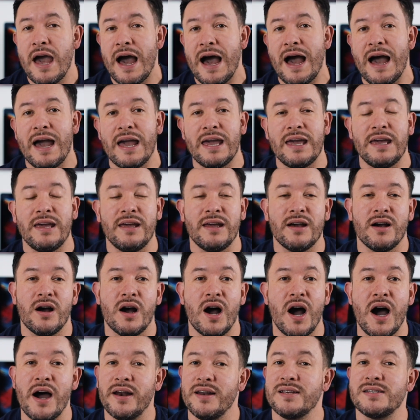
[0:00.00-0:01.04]
I
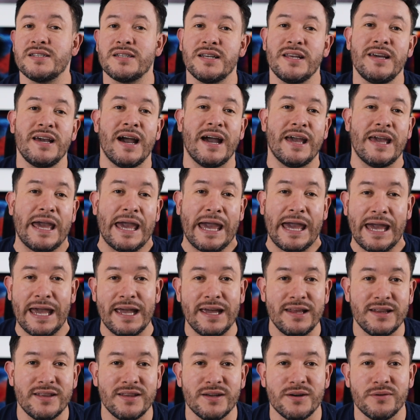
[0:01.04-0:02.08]
honestly
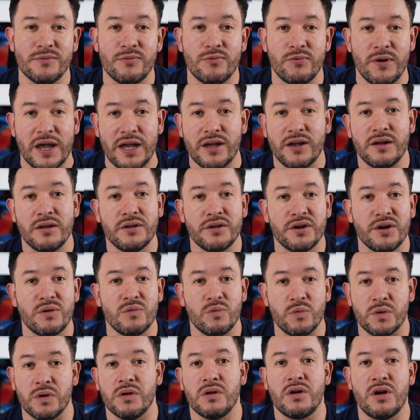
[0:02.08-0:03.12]
hate the regular
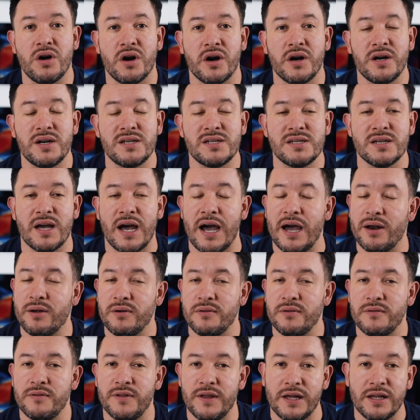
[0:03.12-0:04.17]
Wahl guards. I
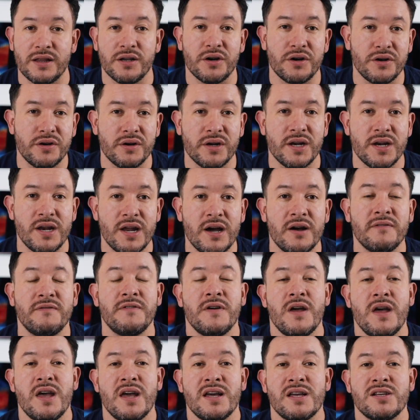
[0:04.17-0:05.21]
don't think they're good
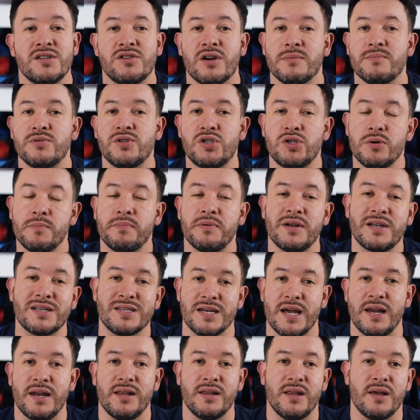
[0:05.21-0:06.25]
enough, so I'm super
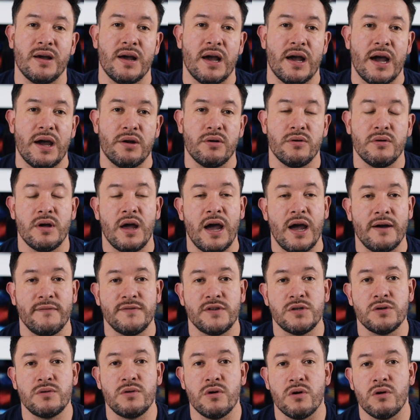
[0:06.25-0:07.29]
excited that I don't have
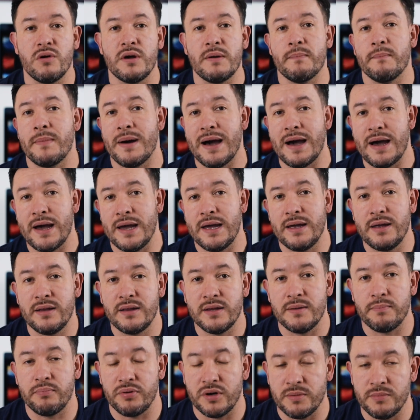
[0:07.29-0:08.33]
to go and buy
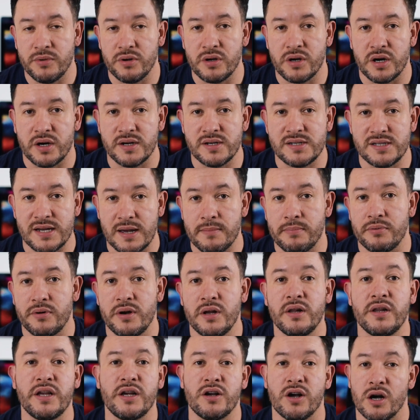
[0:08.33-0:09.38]
the premium guard
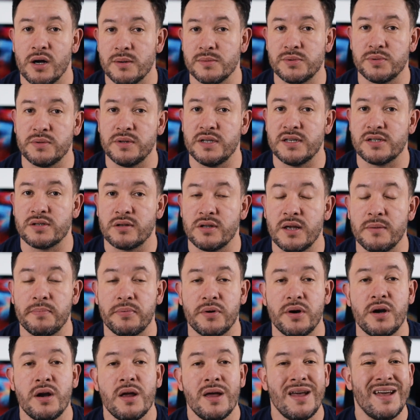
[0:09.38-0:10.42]
separately. It comes with this
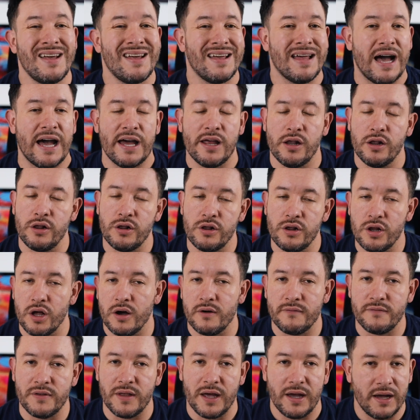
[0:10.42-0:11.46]
clipper. I
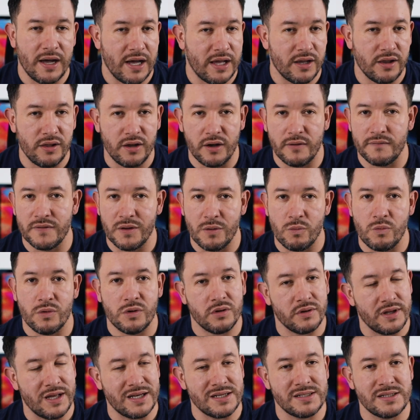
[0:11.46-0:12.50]
love that. I love the Wahl.
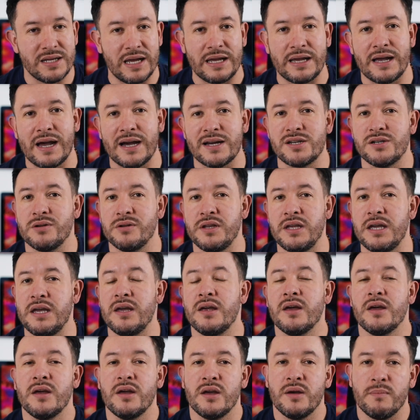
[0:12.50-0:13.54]
That's like
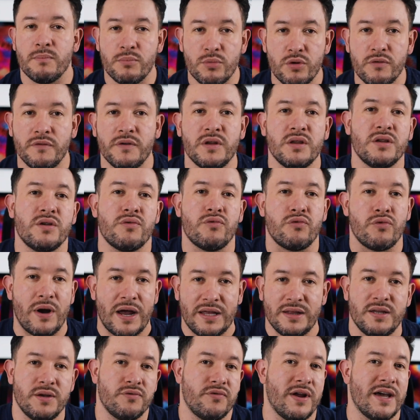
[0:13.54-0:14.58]
actually moving the
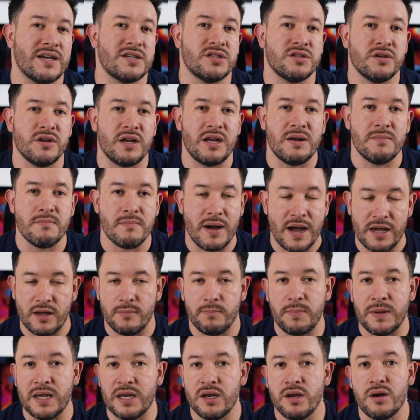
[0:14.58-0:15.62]
right direction, in my
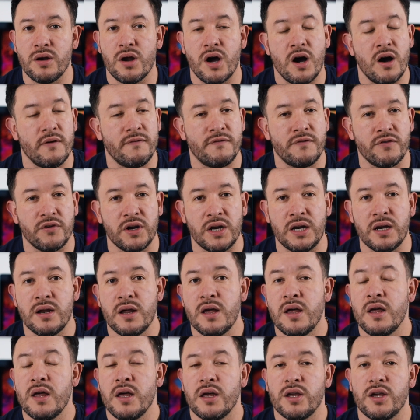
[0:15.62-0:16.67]
opinion, offering,
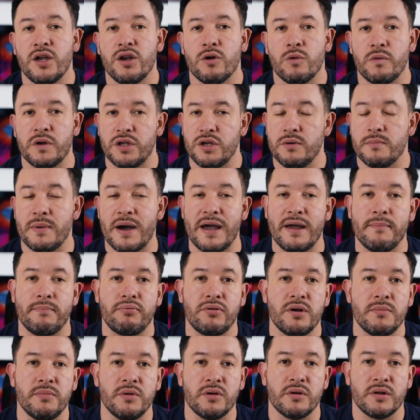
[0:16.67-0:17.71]
when you buy a
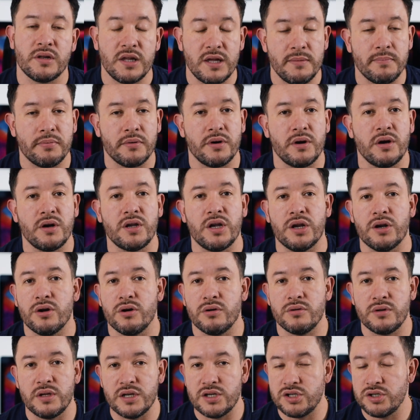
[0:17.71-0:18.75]
premium clipper,
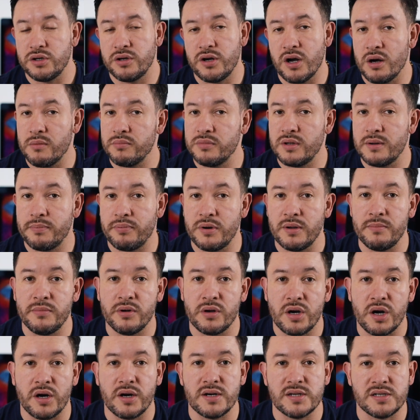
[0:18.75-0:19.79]
it should come with the premium
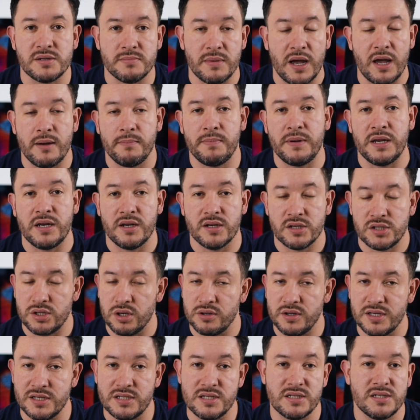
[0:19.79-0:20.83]
guards, in my opinion. So
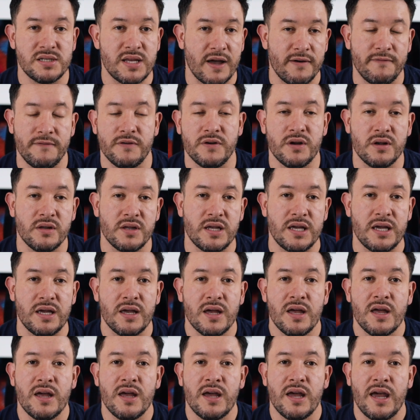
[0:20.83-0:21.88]
this is definitely
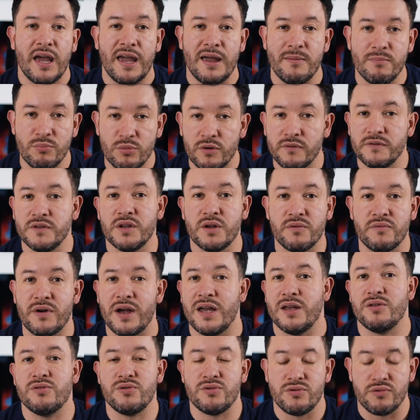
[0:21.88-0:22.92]
a move in the
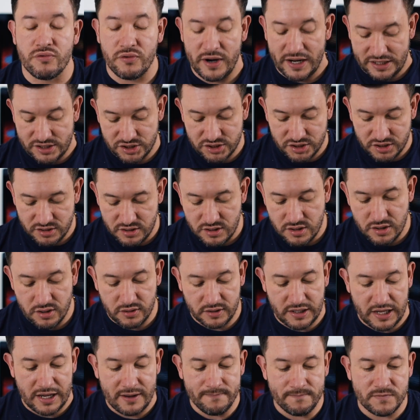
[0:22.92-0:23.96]
right direction.
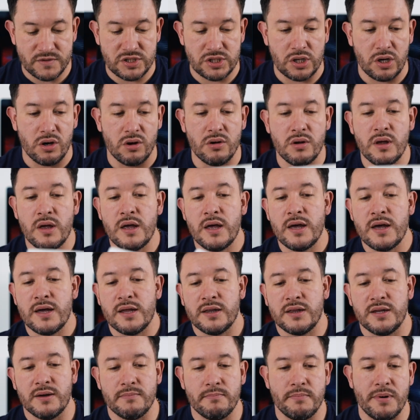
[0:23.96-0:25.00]
Okay, so
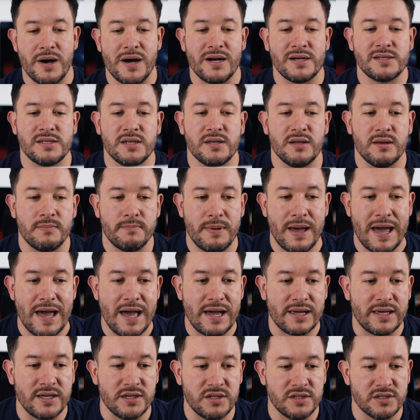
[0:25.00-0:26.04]
the box in the
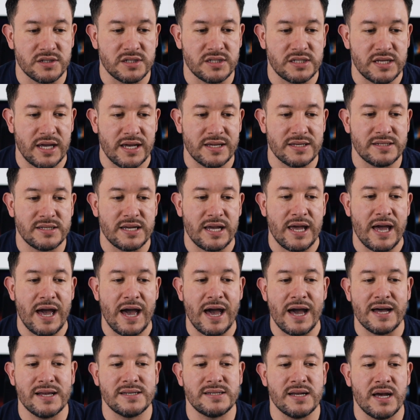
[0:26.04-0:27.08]
back, it just says it
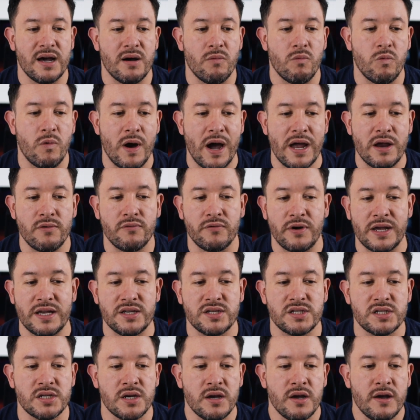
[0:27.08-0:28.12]
has a wide
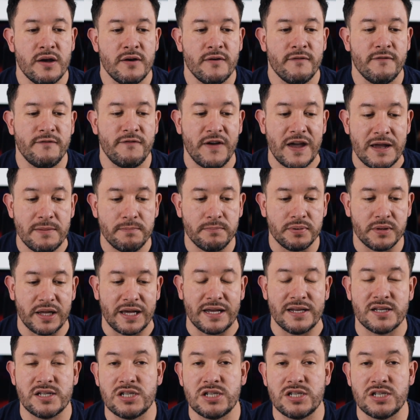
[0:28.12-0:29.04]
range fade blade.